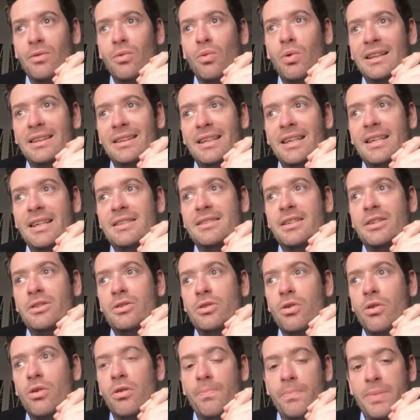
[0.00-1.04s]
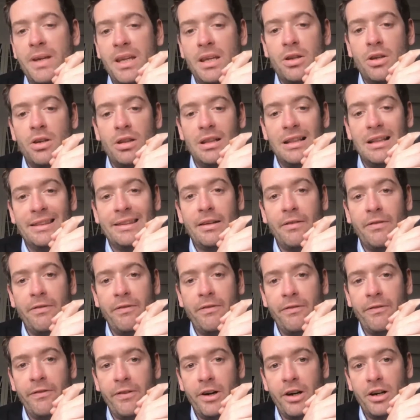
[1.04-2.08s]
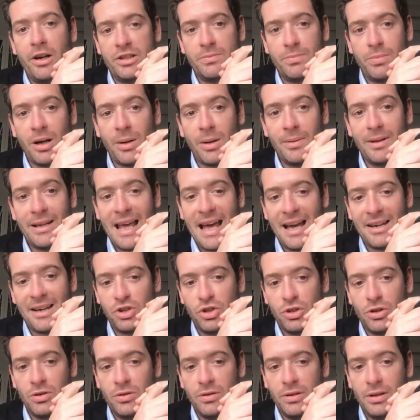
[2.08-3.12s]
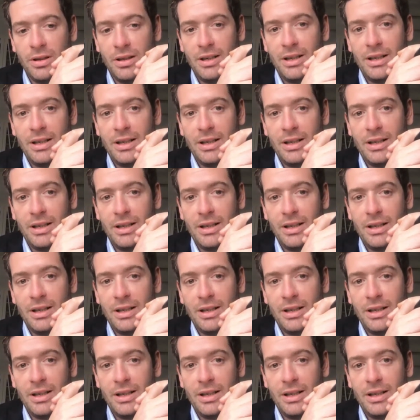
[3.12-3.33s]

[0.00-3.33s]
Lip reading: what is, in your opinion, the first probably action